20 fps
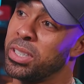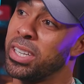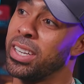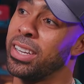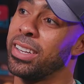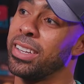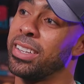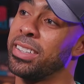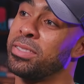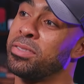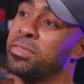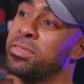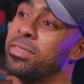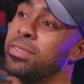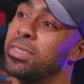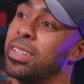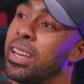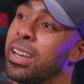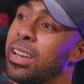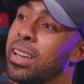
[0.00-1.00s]
We're gonna
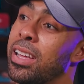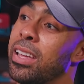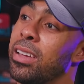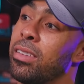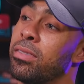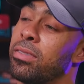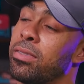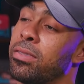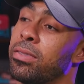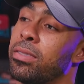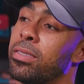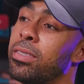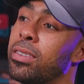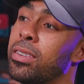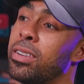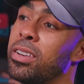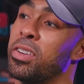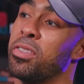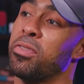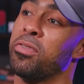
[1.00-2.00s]
leave
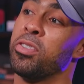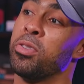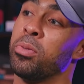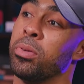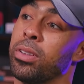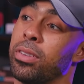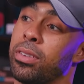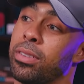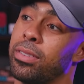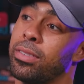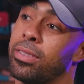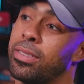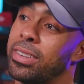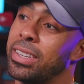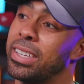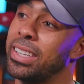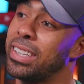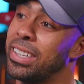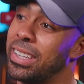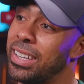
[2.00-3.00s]
the viewers
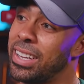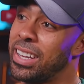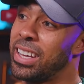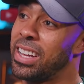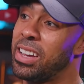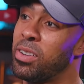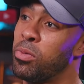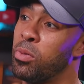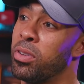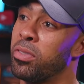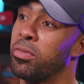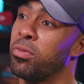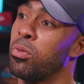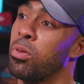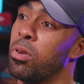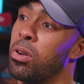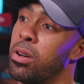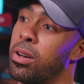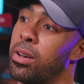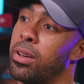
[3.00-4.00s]

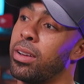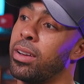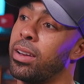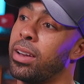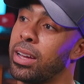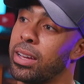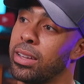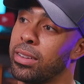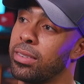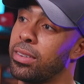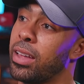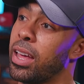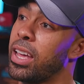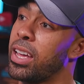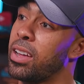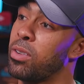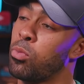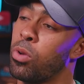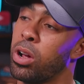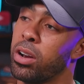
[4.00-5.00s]
with like a
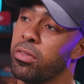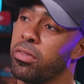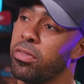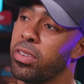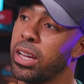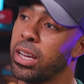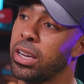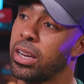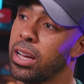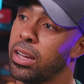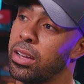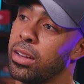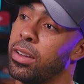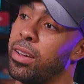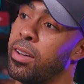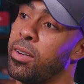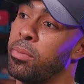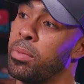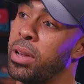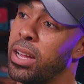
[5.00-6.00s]
saying, one thing that
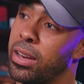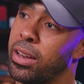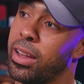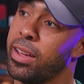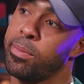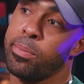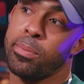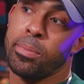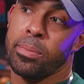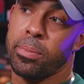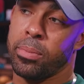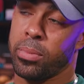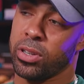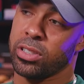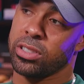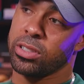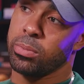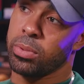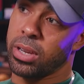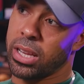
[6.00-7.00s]
could help their day
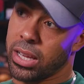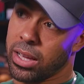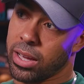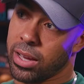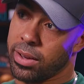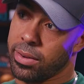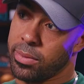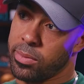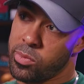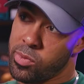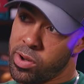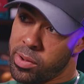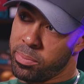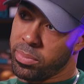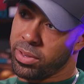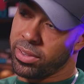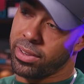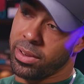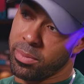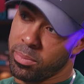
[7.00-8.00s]
possibly get
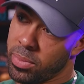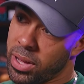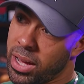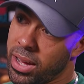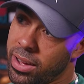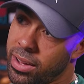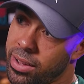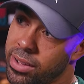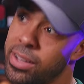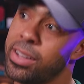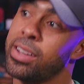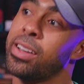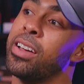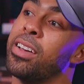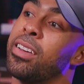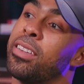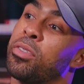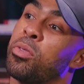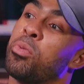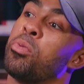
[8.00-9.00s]
1% better.
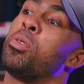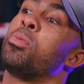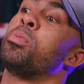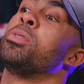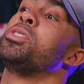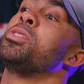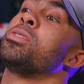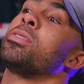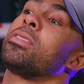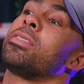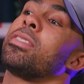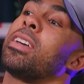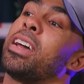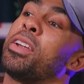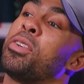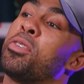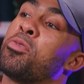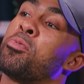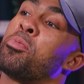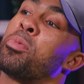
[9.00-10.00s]
So what would your
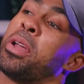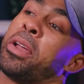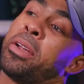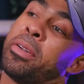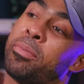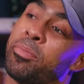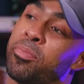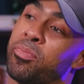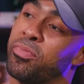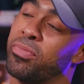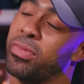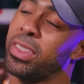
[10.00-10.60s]
sign-off be?